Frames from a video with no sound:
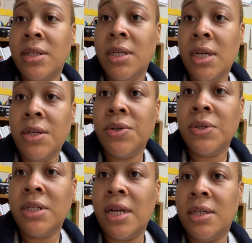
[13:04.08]
the teacher
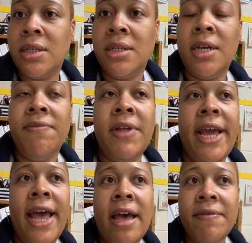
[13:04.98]
station, if they
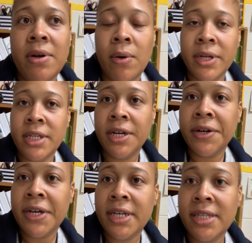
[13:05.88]
have it on
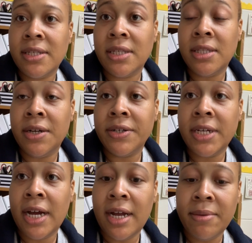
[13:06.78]
there and it's their
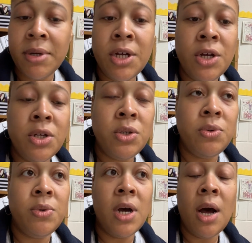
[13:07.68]
time
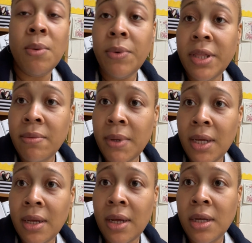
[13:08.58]
to come with me,